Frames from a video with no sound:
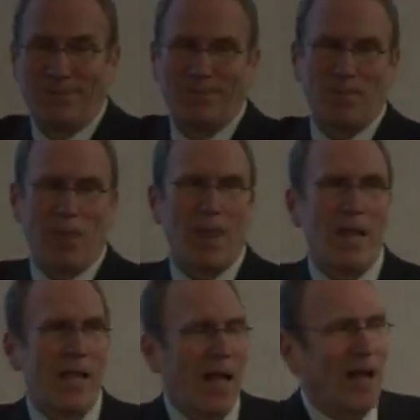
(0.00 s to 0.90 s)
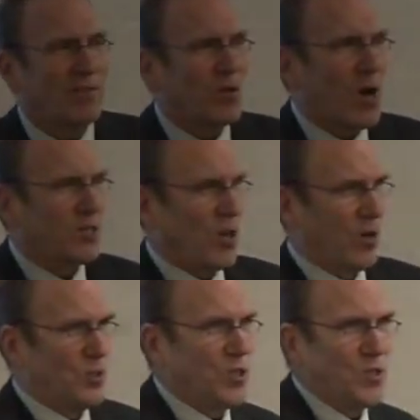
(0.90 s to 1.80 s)
I have a
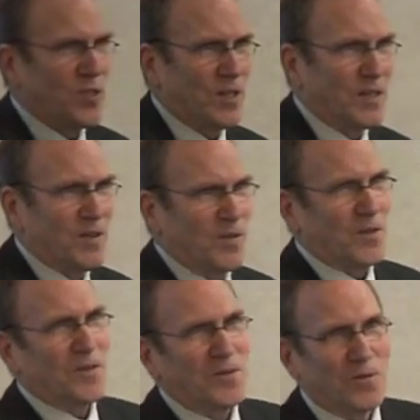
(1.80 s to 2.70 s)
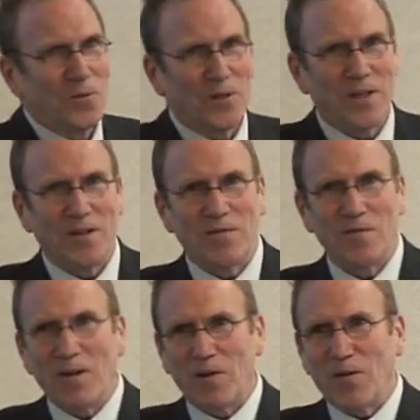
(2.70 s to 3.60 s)
goddaughter. She's uh, really a
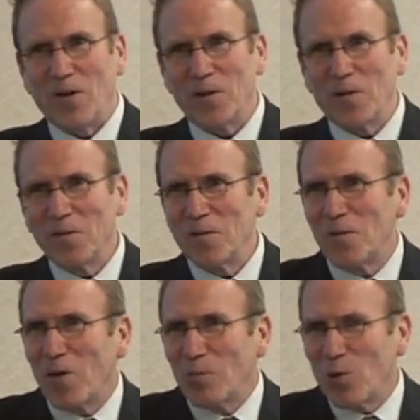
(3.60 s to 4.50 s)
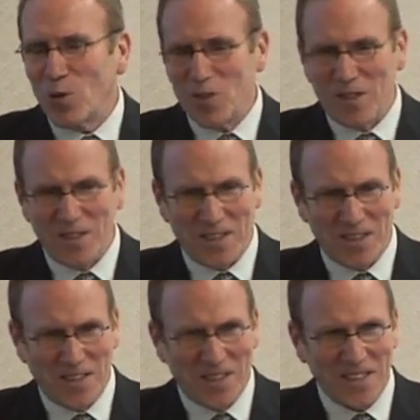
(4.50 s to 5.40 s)
very, very great person uh,
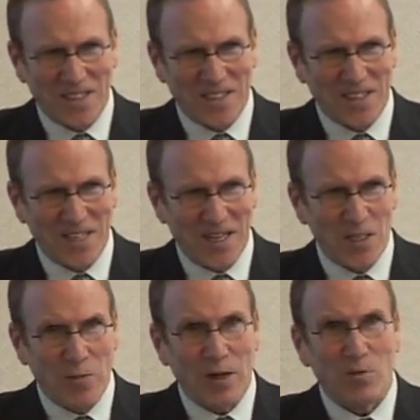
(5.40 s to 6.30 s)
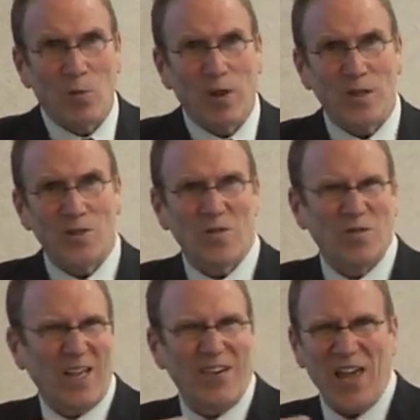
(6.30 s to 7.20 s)
uh, and has been one of these
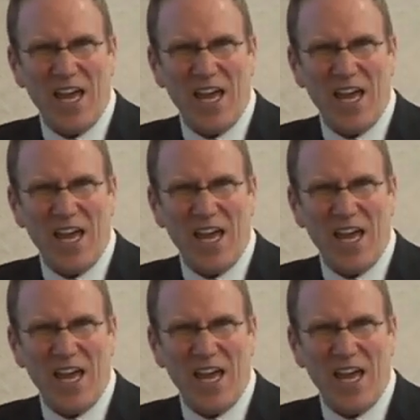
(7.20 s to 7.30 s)
kind of